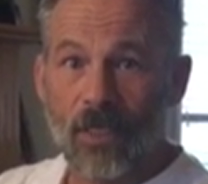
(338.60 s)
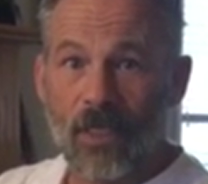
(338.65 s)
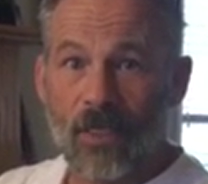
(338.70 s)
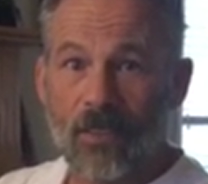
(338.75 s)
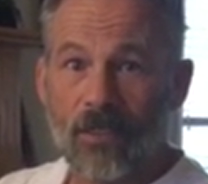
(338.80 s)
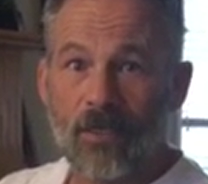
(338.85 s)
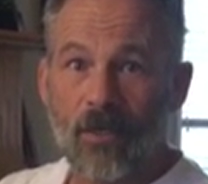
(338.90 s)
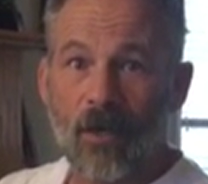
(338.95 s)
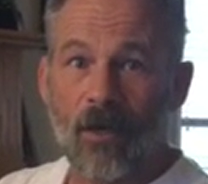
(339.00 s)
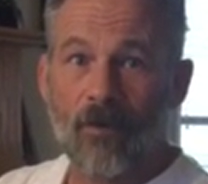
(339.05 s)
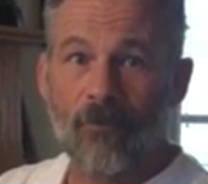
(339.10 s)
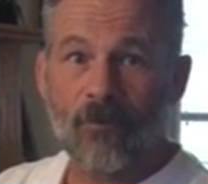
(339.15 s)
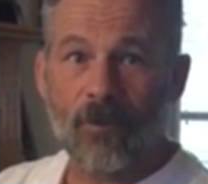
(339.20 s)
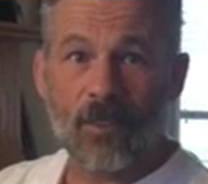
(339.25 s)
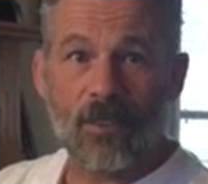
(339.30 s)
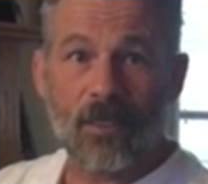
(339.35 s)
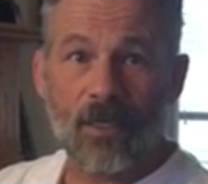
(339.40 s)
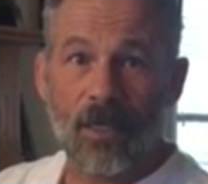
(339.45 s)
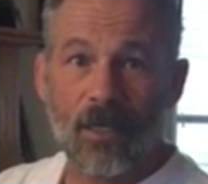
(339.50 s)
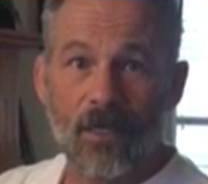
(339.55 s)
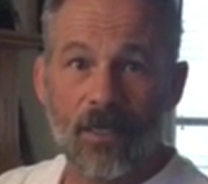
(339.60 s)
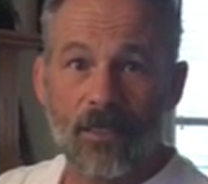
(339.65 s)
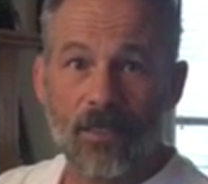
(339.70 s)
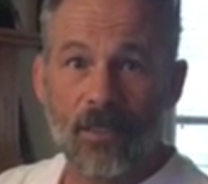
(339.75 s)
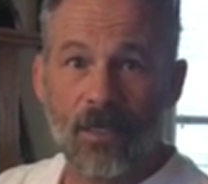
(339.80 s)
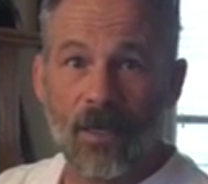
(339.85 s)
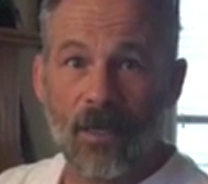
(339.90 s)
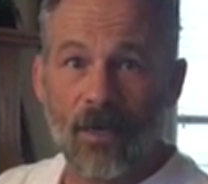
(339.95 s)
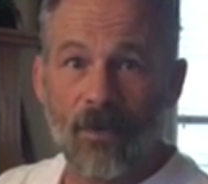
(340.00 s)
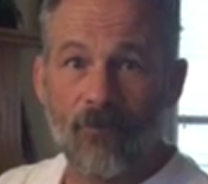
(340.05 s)
it's often cited
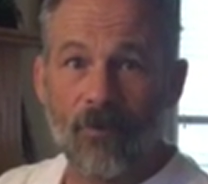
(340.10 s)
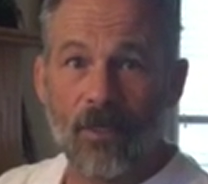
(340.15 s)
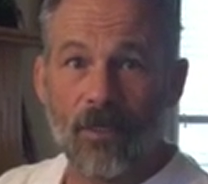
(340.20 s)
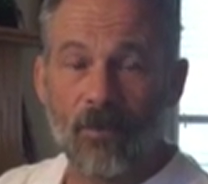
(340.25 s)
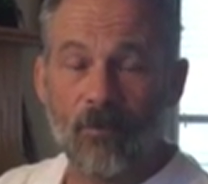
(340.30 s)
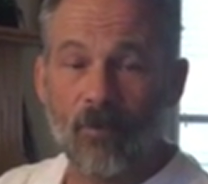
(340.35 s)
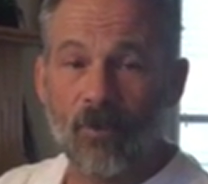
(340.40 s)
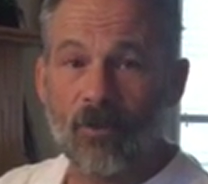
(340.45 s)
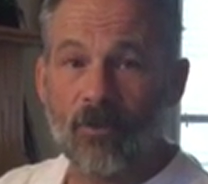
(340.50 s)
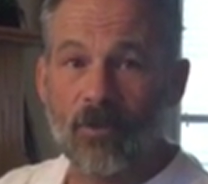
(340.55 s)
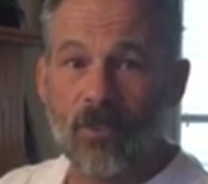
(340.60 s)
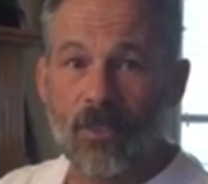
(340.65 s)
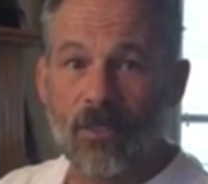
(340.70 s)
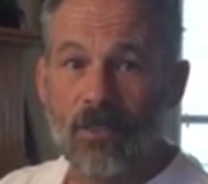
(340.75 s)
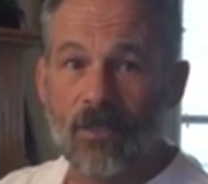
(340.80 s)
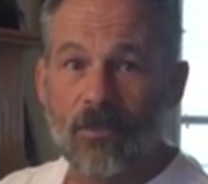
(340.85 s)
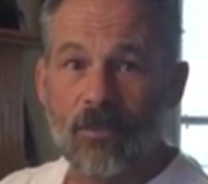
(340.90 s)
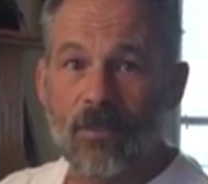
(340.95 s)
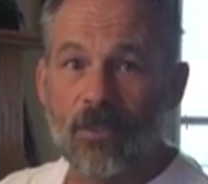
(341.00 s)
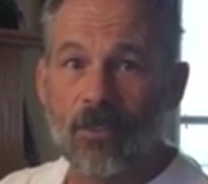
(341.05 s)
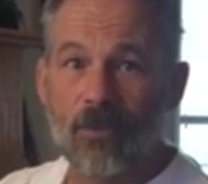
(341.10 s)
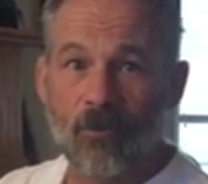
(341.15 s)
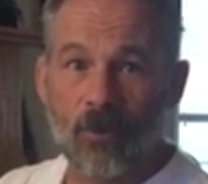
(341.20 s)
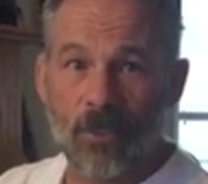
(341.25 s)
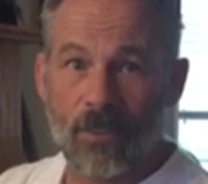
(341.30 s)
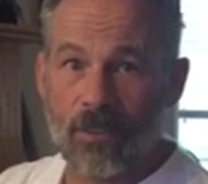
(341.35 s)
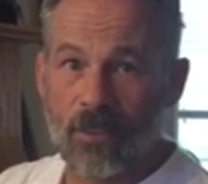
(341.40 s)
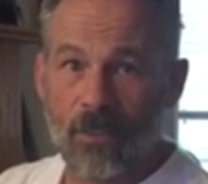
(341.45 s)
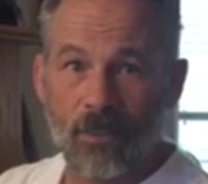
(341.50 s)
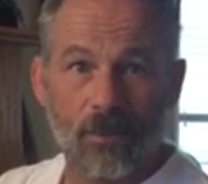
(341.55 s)
as having the most
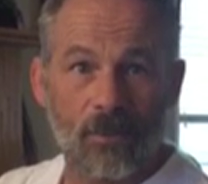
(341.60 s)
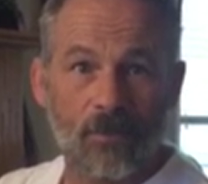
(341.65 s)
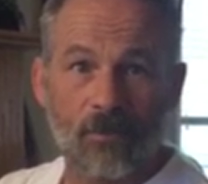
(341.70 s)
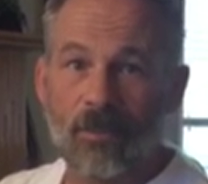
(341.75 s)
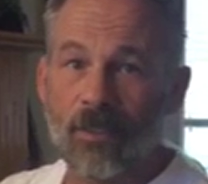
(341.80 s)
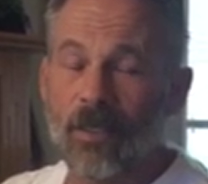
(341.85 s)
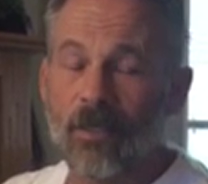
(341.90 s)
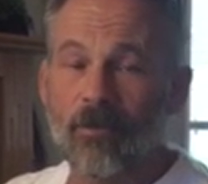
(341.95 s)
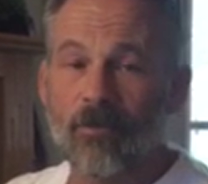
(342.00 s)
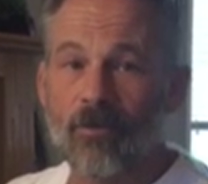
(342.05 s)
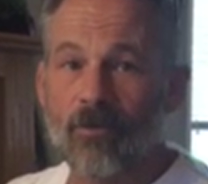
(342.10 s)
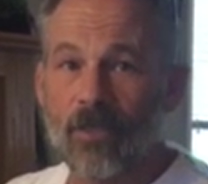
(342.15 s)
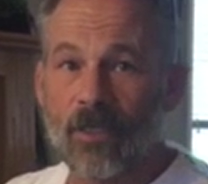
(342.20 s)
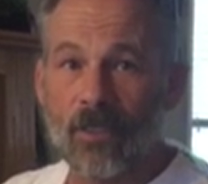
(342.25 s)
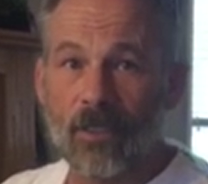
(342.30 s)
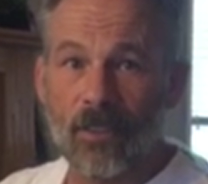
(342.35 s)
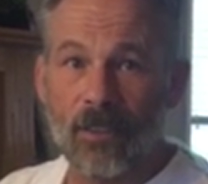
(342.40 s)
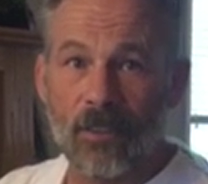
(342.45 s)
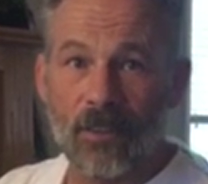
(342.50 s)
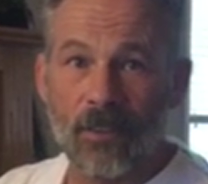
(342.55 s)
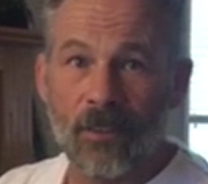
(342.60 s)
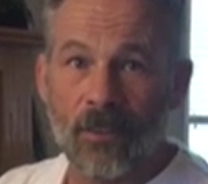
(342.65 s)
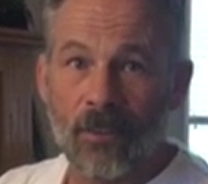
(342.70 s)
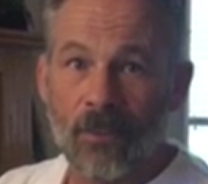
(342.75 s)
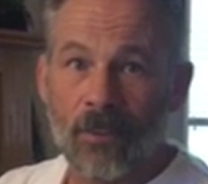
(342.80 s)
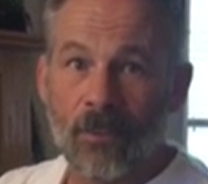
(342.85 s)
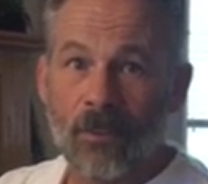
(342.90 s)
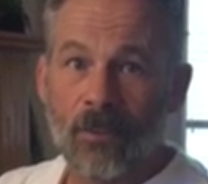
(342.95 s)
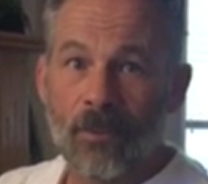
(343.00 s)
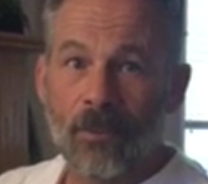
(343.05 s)
stringent energy
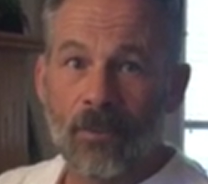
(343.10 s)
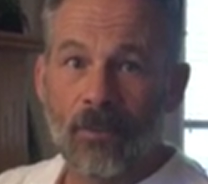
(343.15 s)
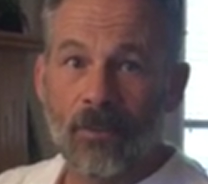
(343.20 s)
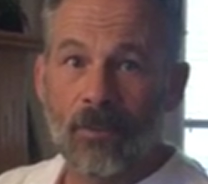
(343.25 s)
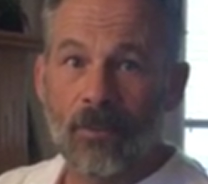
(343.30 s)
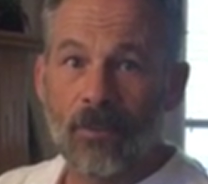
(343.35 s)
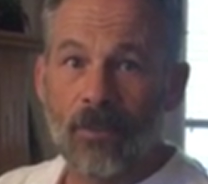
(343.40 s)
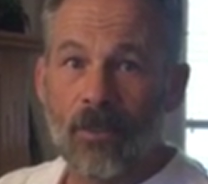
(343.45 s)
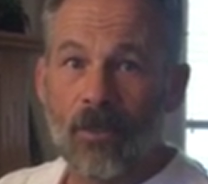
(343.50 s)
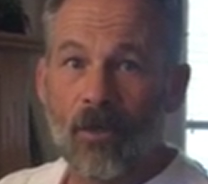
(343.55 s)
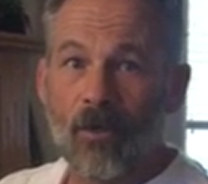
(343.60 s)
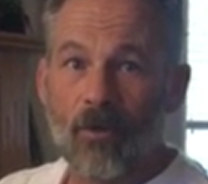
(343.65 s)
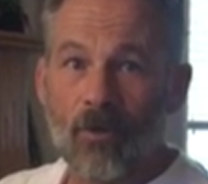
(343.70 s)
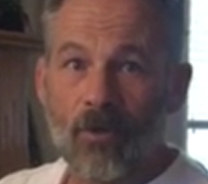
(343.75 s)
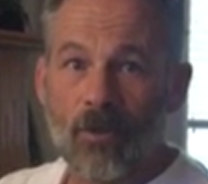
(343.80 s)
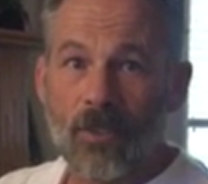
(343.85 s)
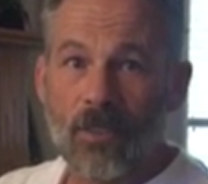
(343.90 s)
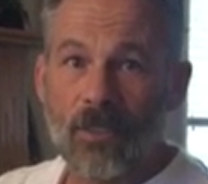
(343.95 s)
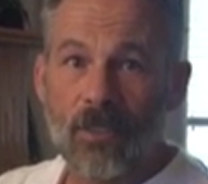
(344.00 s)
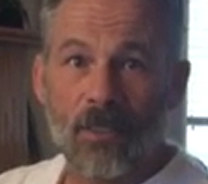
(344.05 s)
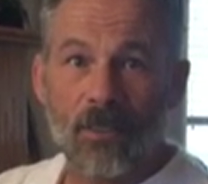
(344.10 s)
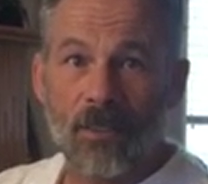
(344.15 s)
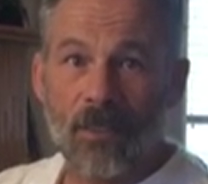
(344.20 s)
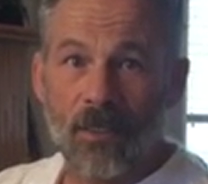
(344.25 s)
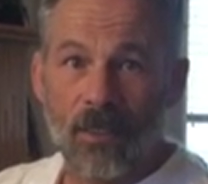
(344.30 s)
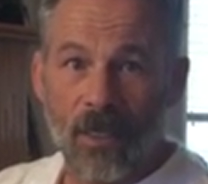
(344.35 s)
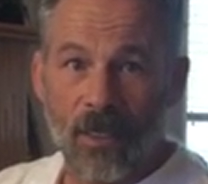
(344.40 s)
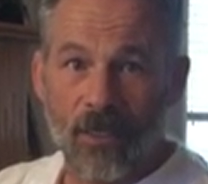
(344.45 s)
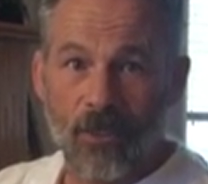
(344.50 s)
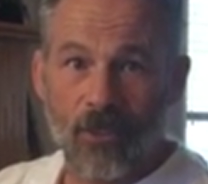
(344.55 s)
codes in
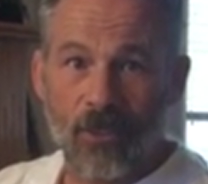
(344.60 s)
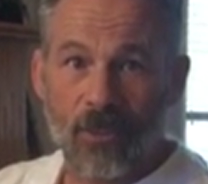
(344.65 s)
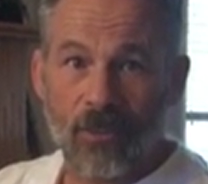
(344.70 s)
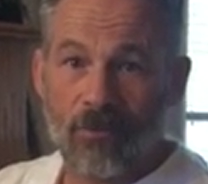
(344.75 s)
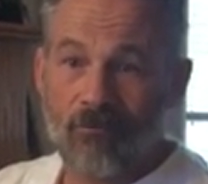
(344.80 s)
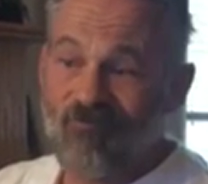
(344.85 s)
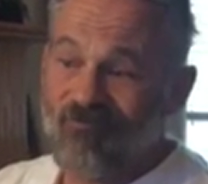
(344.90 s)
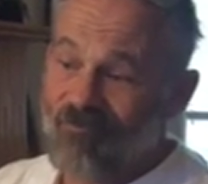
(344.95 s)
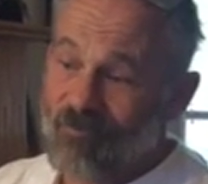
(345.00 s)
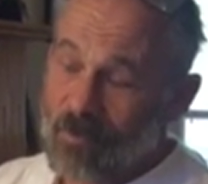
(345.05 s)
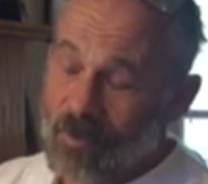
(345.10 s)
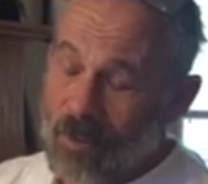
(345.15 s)
the nation,